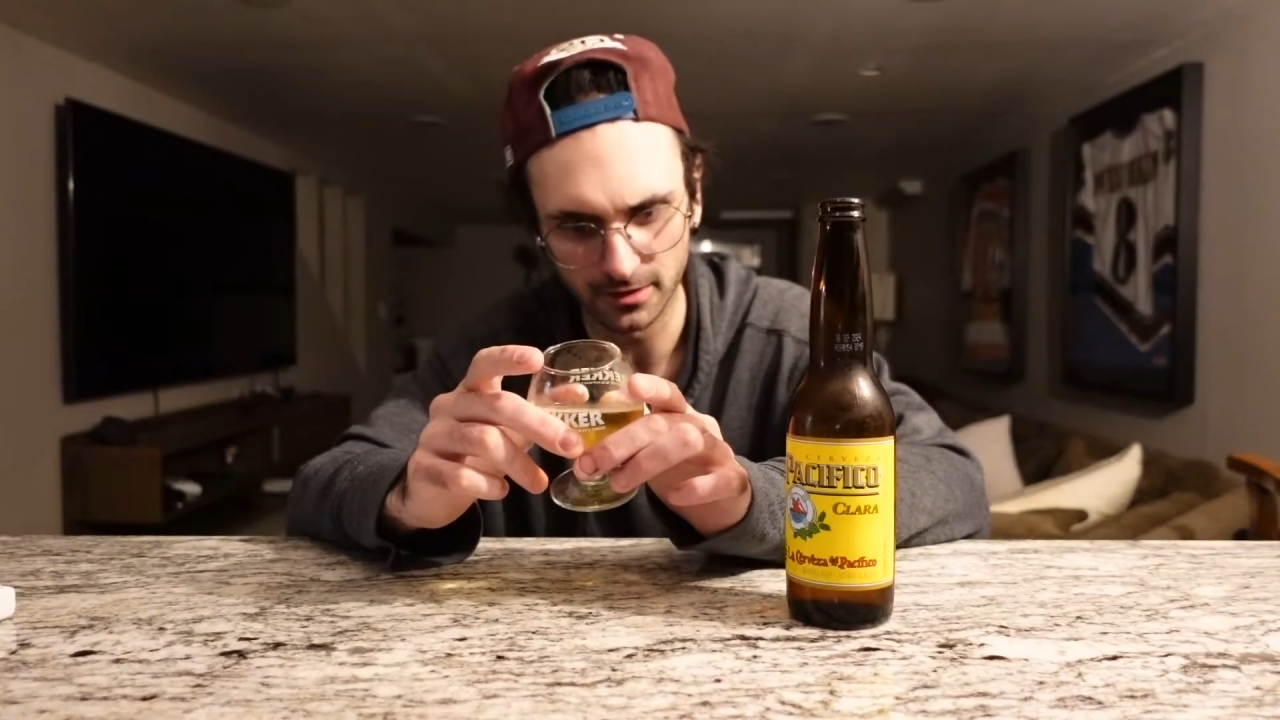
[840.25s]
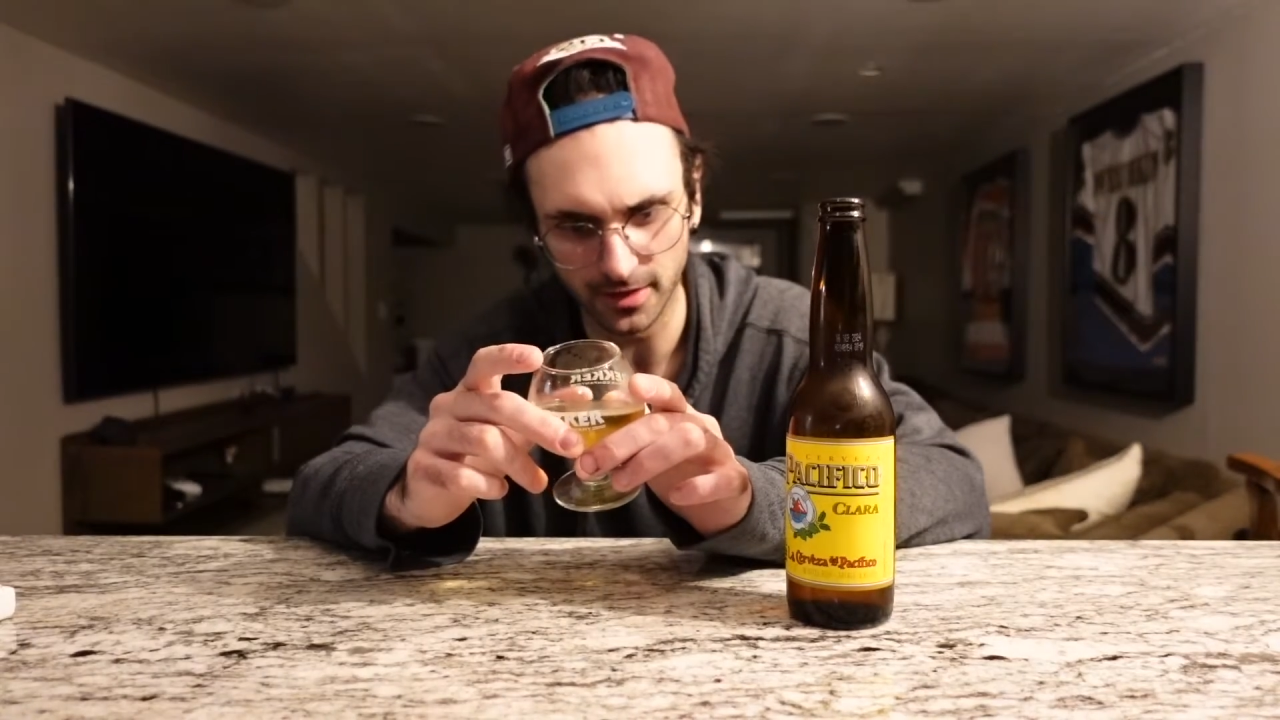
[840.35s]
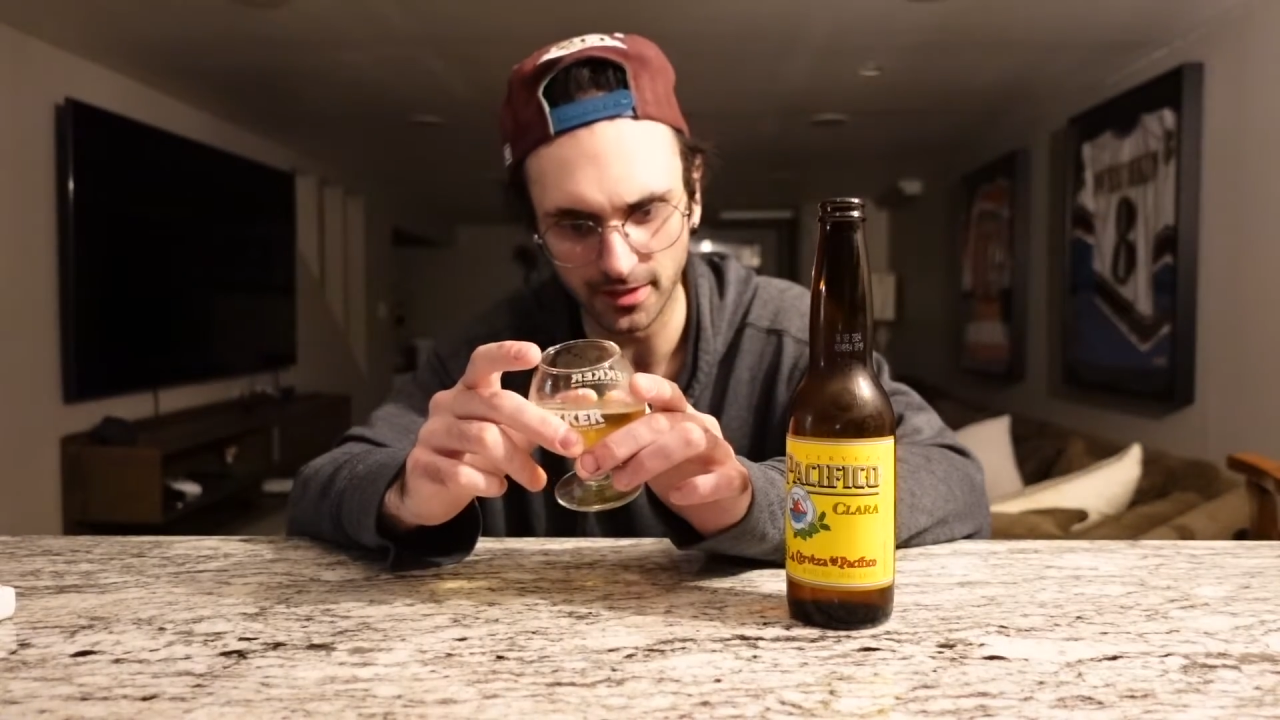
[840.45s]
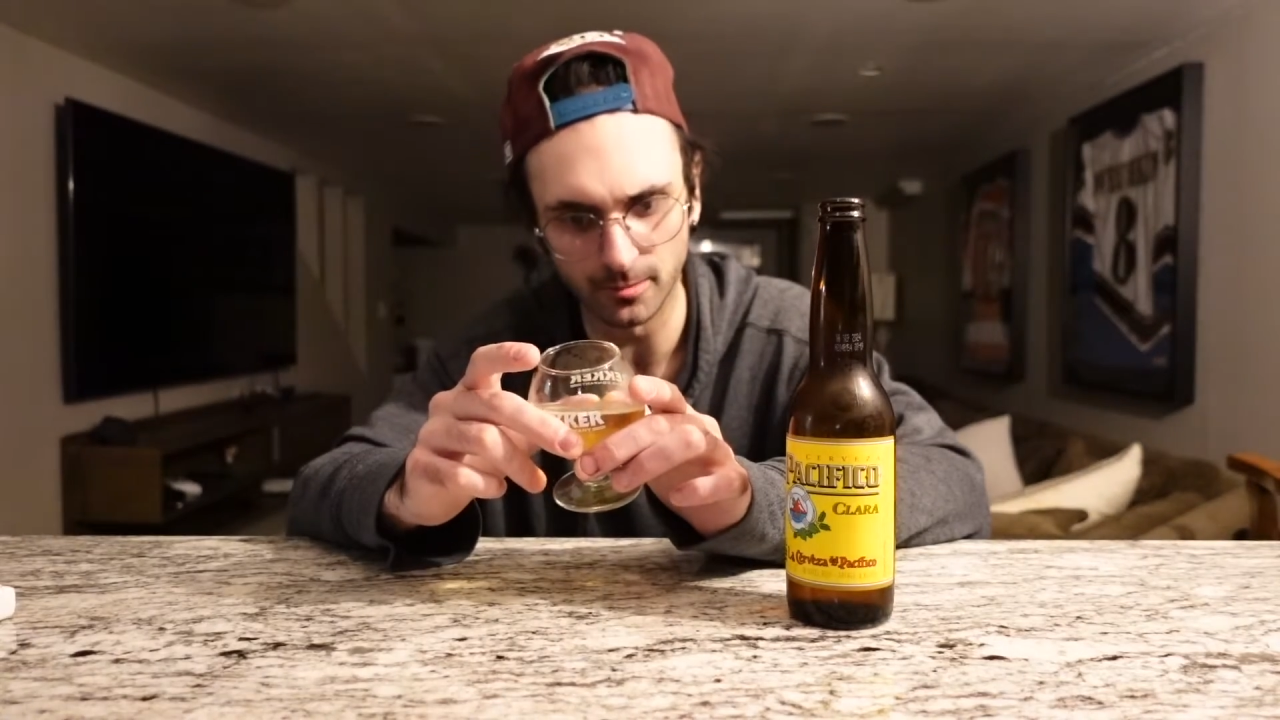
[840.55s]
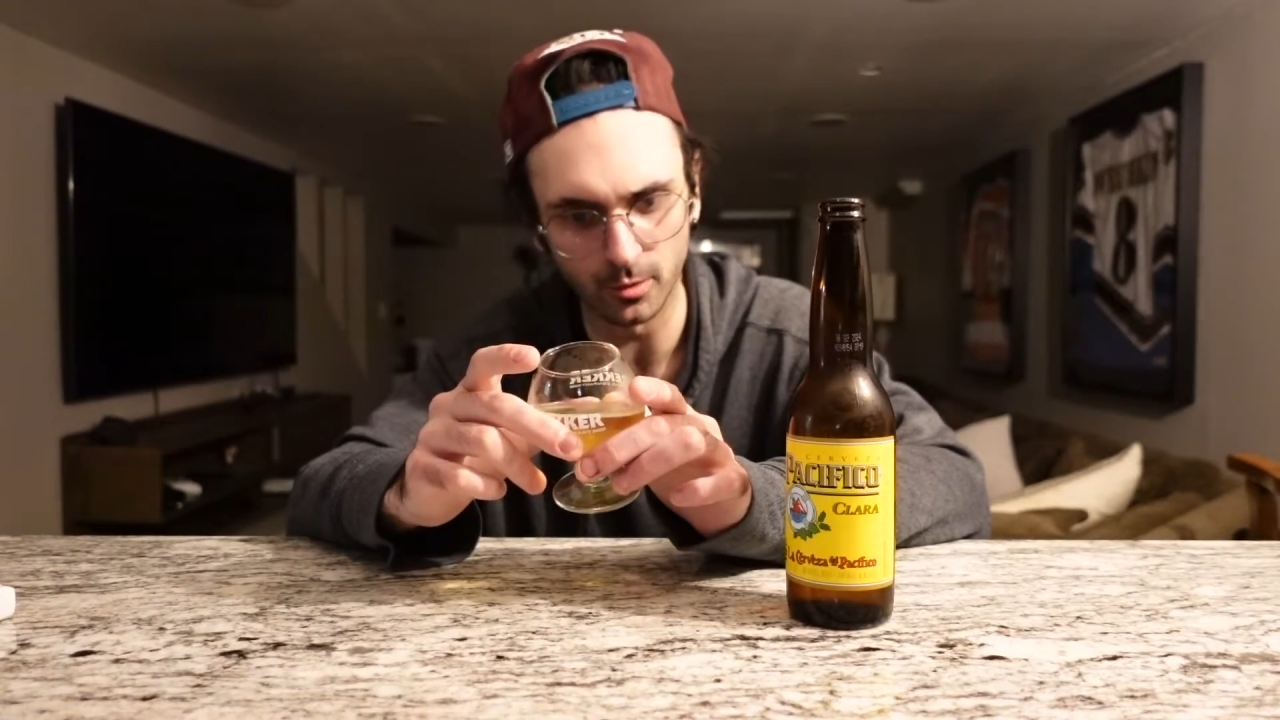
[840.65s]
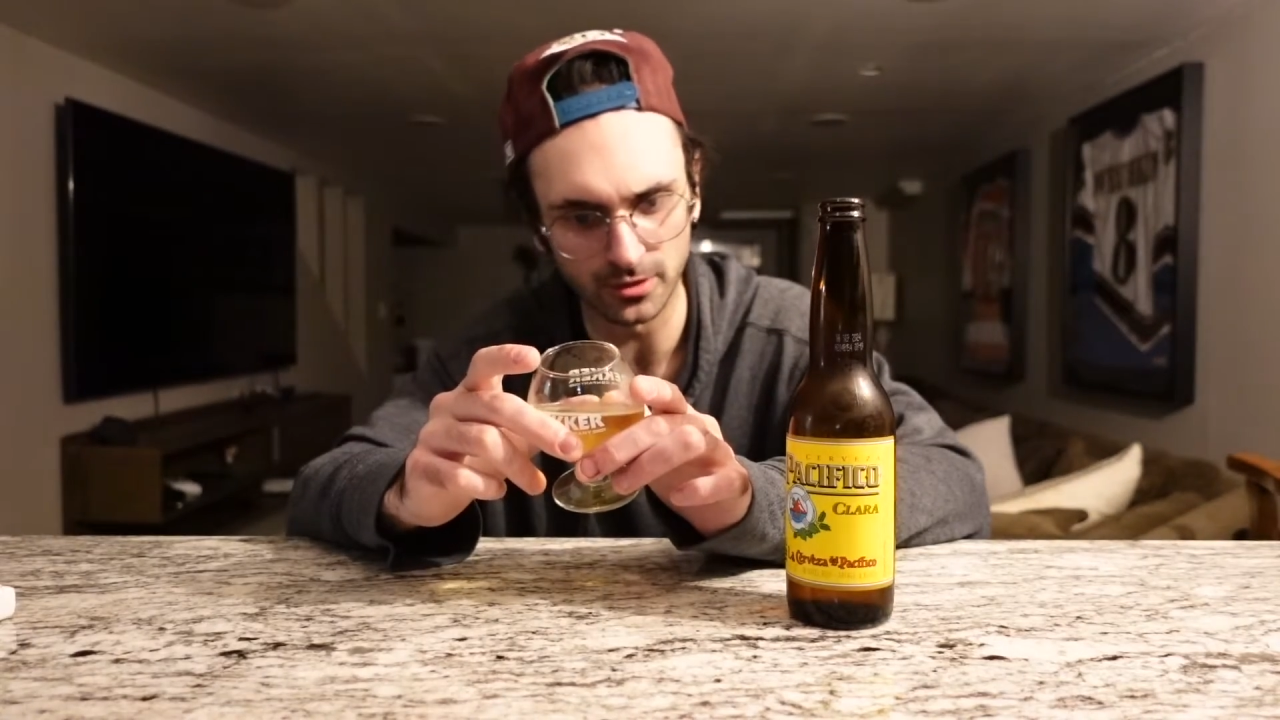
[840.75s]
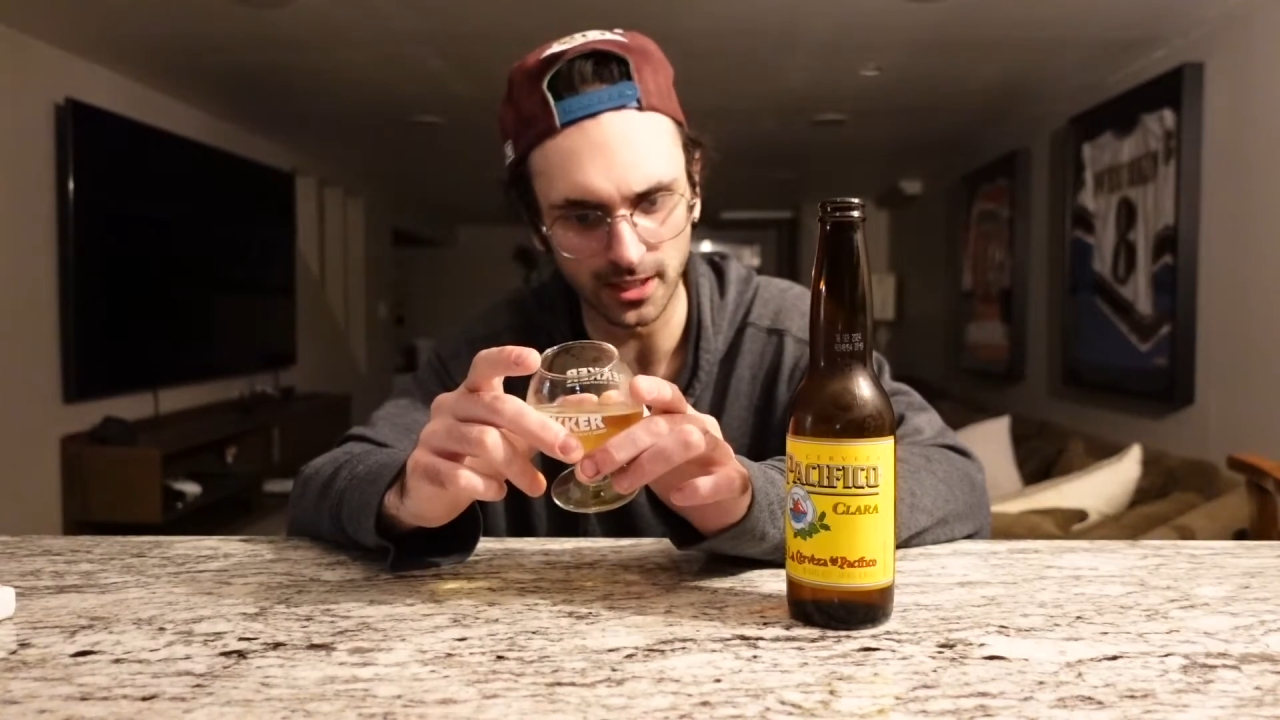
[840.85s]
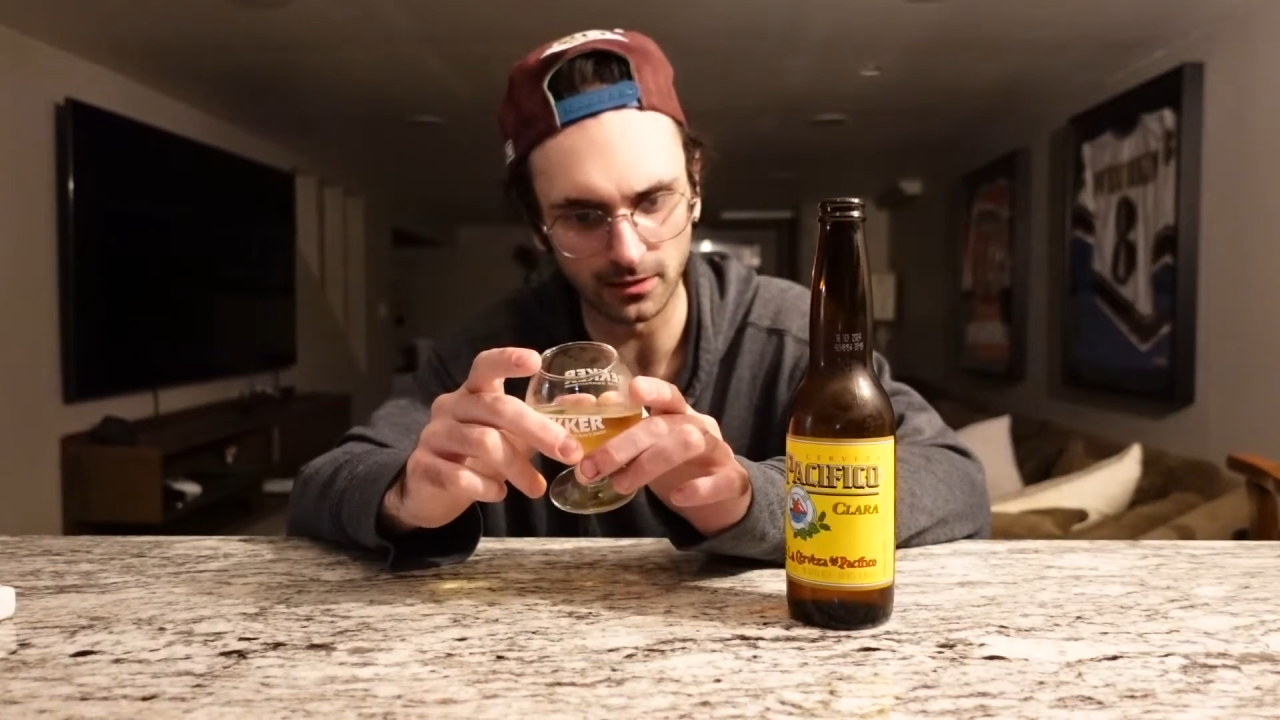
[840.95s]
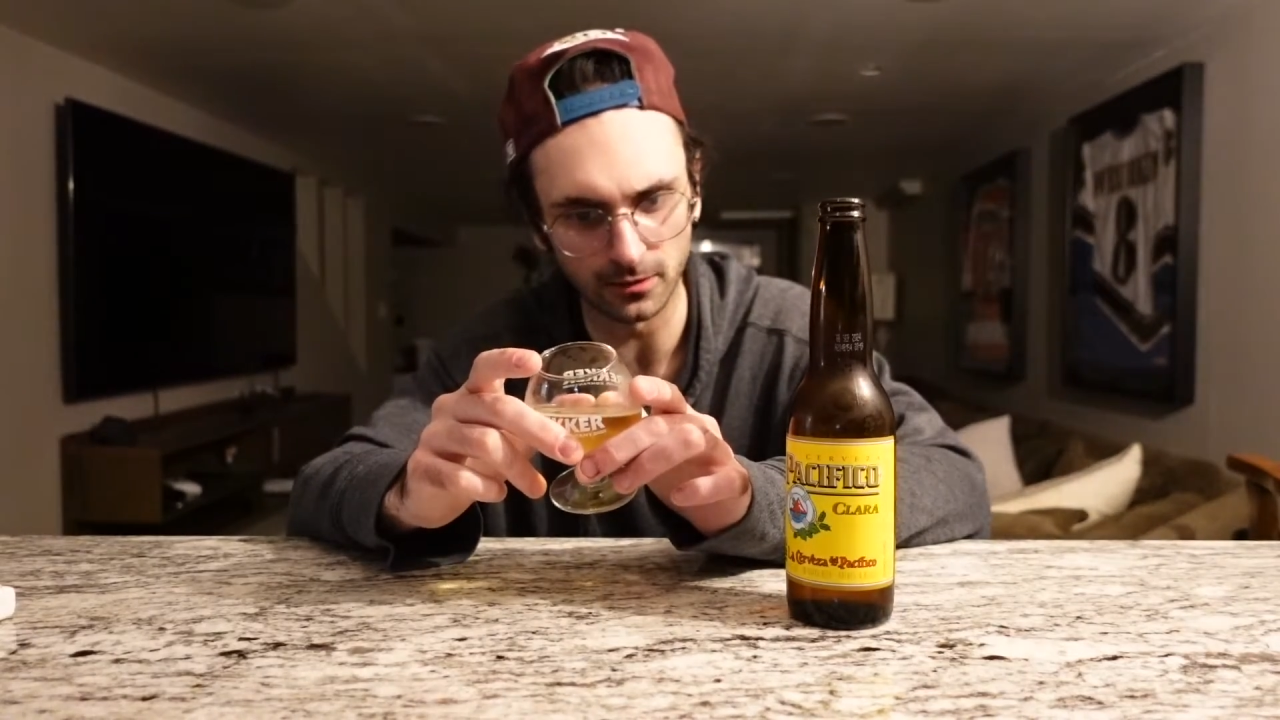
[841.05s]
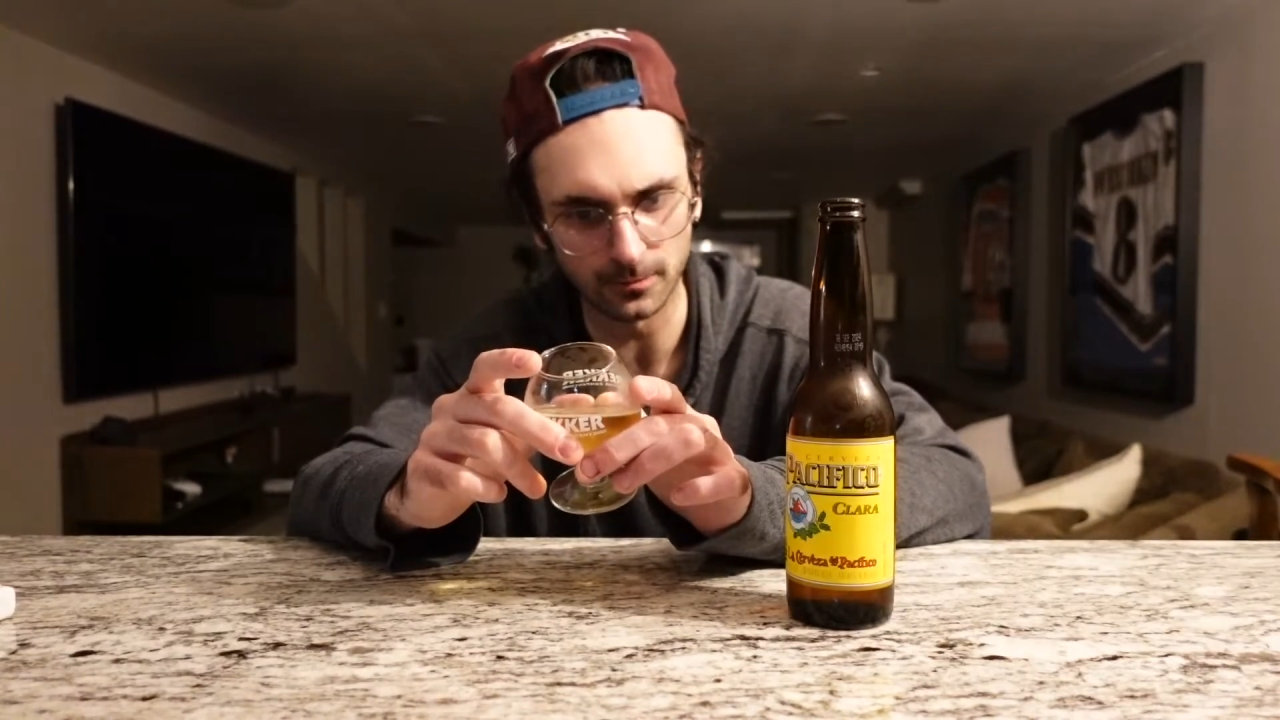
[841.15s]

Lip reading: than the Modelo.